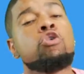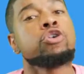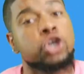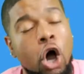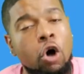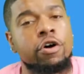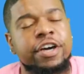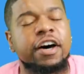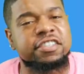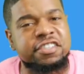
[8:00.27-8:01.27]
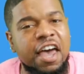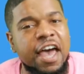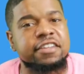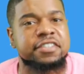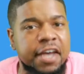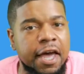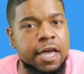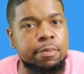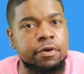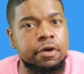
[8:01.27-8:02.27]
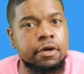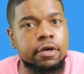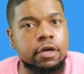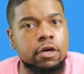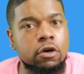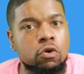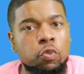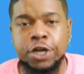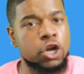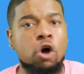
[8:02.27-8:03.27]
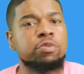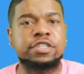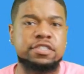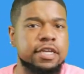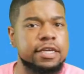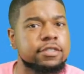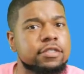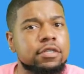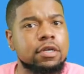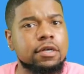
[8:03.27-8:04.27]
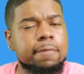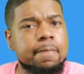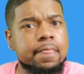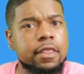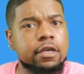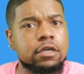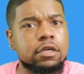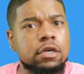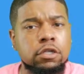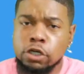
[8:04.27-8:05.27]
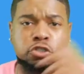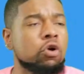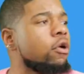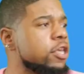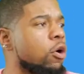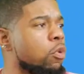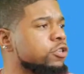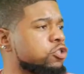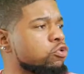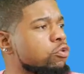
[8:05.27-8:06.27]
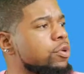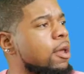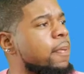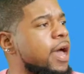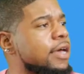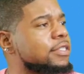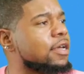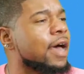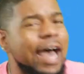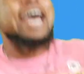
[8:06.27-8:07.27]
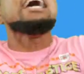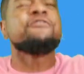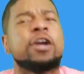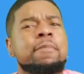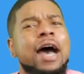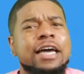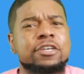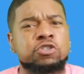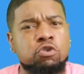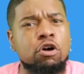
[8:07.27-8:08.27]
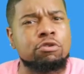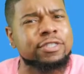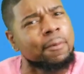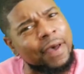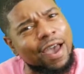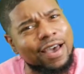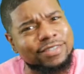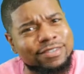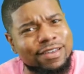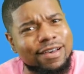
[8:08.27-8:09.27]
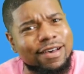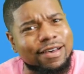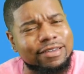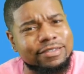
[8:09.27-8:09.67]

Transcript: your cassette tape with no receipts. LaToya was screwing the pastor. Everybody screws the pastor.